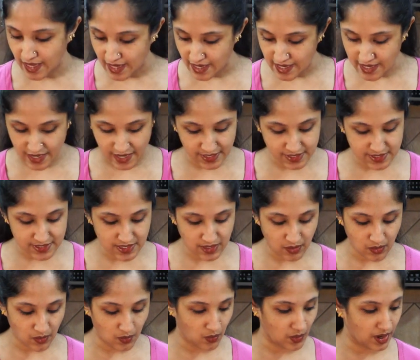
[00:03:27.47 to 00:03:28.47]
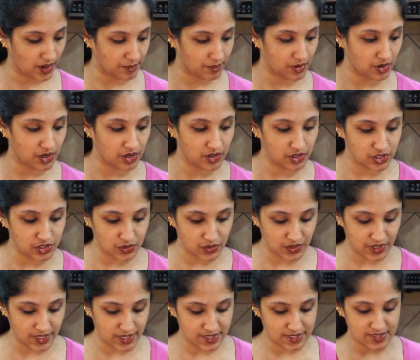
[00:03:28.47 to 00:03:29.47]
Next, what I'm going to do
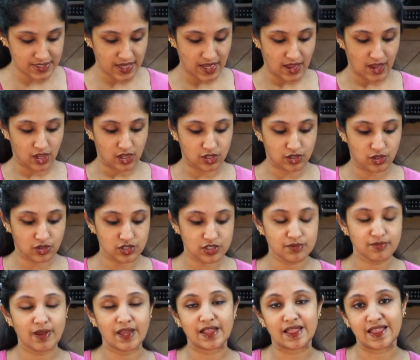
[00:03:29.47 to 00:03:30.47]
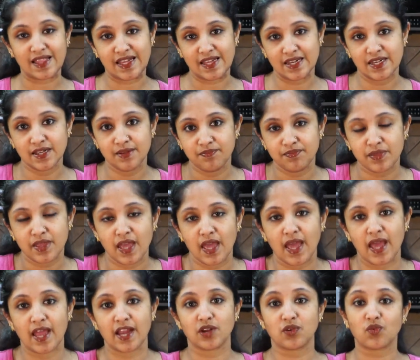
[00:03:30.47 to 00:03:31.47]
is close my lid
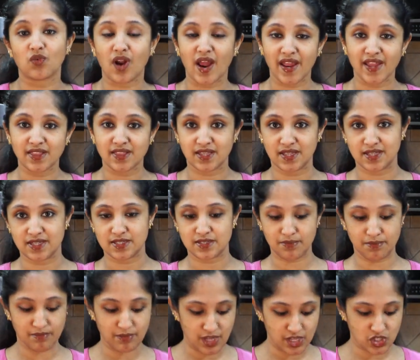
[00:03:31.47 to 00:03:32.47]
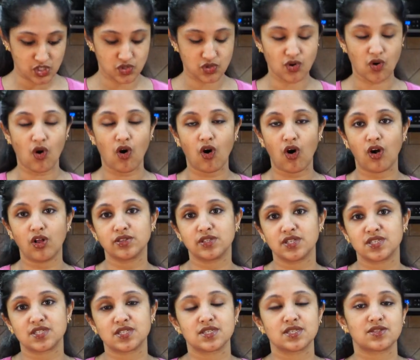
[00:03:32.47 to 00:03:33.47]
and grind this. Make sure all
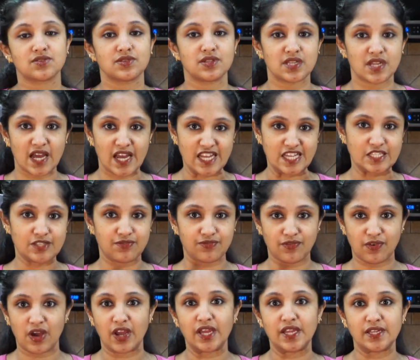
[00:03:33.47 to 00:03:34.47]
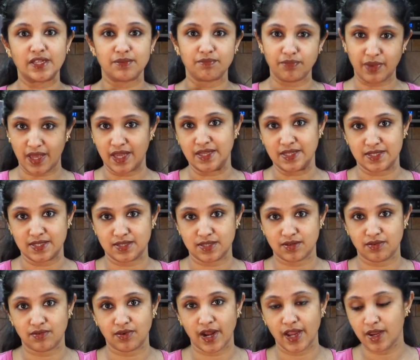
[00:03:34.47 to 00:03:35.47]
this is nice fine paste,
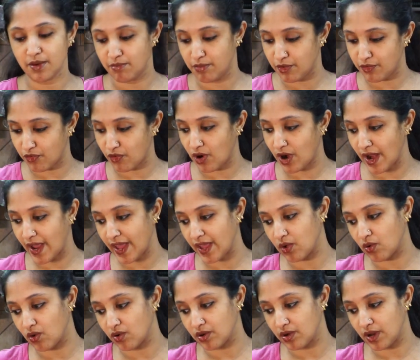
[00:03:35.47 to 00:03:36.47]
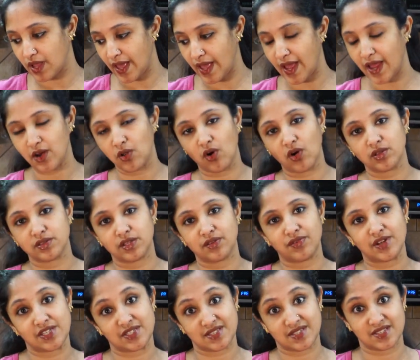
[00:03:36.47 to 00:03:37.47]
right? Before I add all the
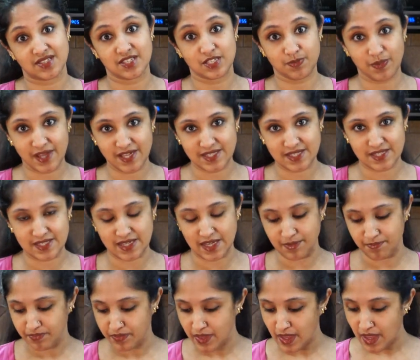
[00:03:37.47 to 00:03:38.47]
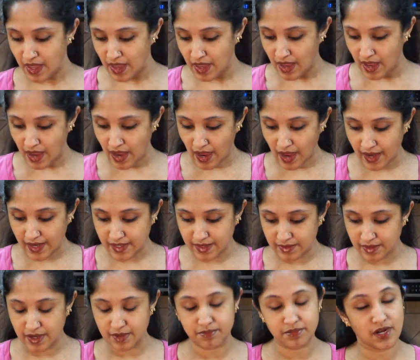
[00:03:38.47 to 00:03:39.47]
rest of the spices in. I
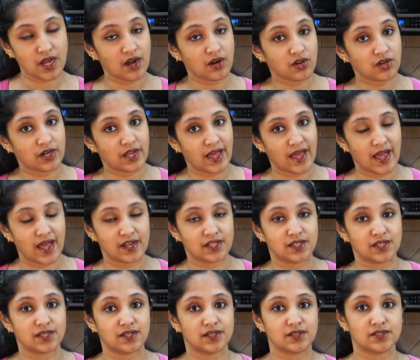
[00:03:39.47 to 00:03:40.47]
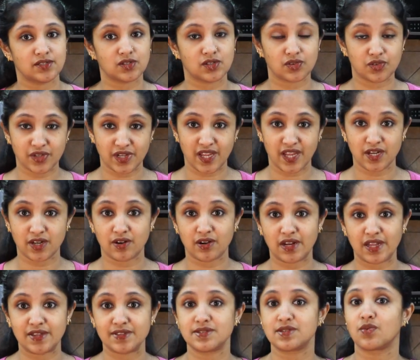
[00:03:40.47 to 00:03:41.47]
am not going to add the coriander
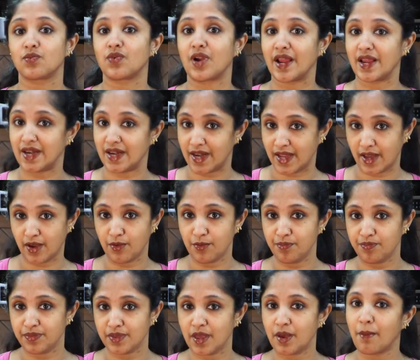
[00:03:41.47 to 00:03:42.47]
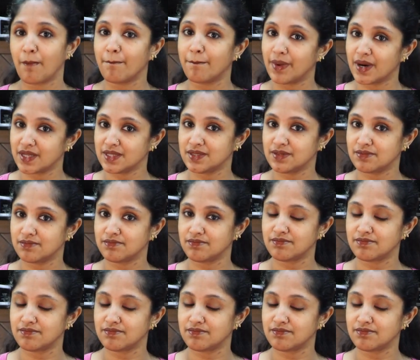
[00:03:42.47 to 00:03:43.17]
leaves right now, but